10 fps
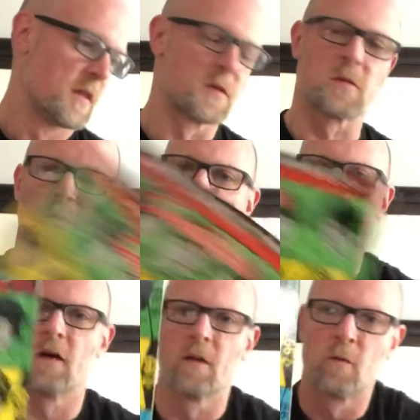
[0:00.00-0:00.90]
This was one
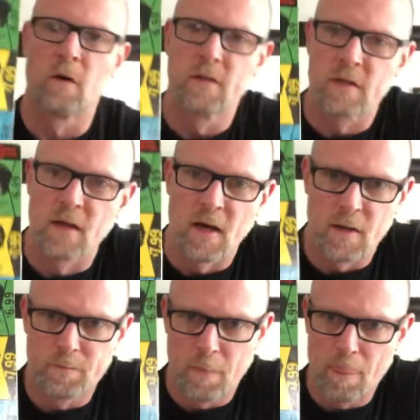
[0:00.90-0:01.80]
of the other ones in
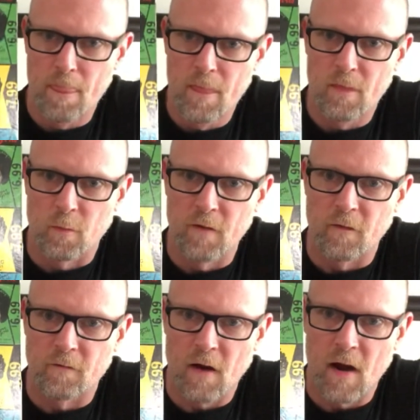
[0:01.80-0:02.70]
that 3
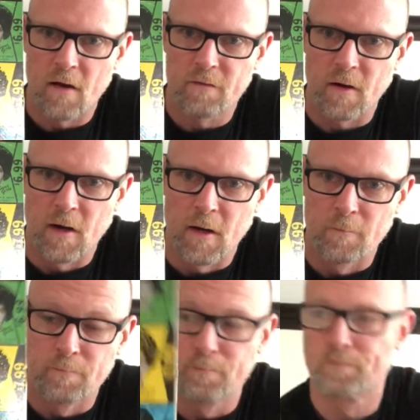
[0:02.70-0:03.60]
for
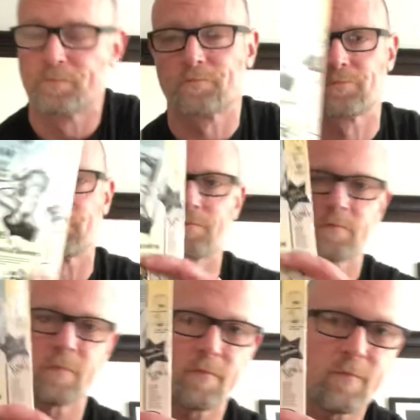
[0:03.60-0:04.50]
$5.
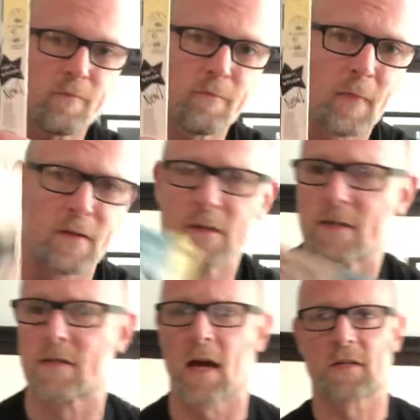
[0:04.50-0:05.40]

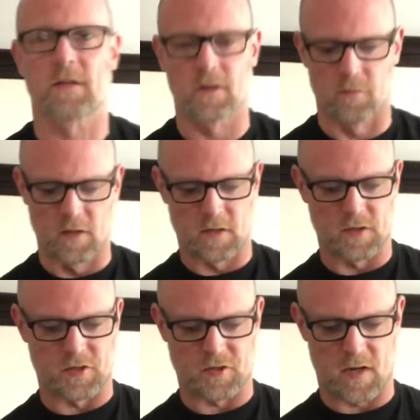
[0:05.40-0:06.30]
This is actually in really
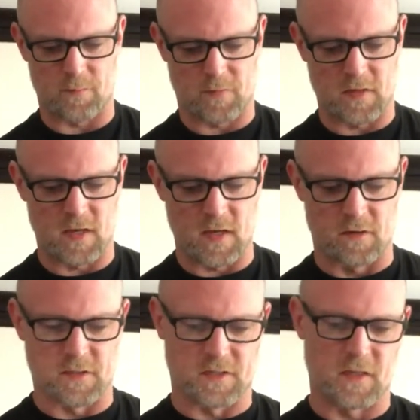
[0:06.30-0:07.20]
good shape. The
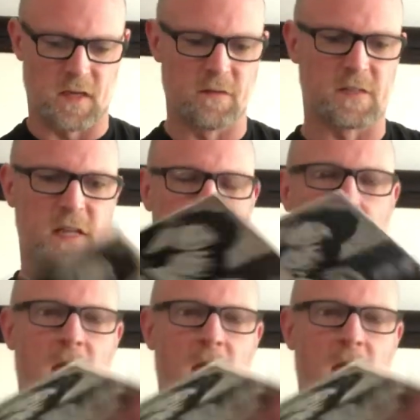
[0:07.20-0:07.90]
inner sleeve, it's that